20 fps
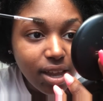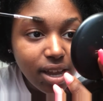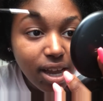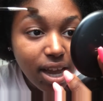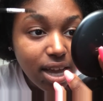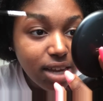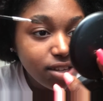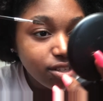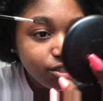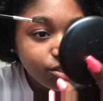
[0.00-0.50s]

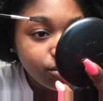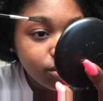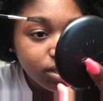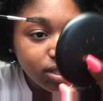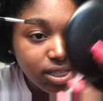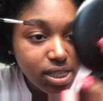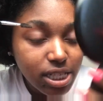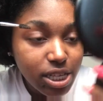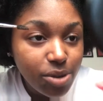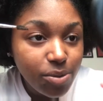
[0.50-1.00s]
kind of sort
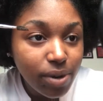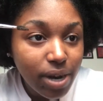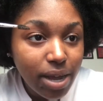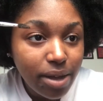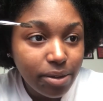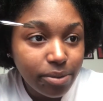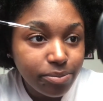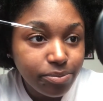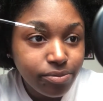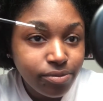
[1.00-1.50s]
of see what
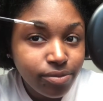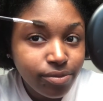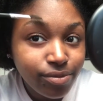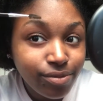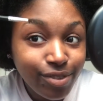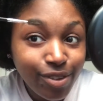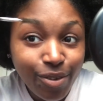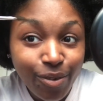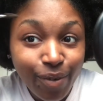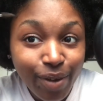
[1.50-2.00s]
I'm
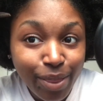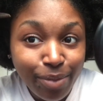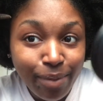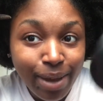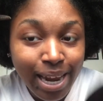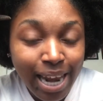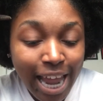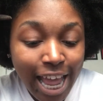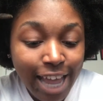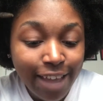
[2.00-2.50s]
doing with
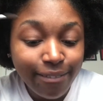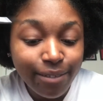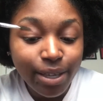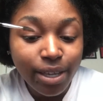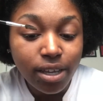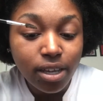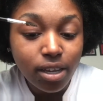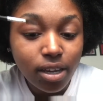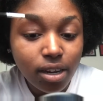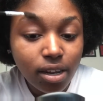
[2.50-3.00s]
my life
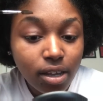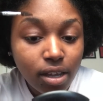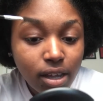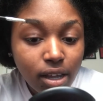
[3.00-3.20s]
here.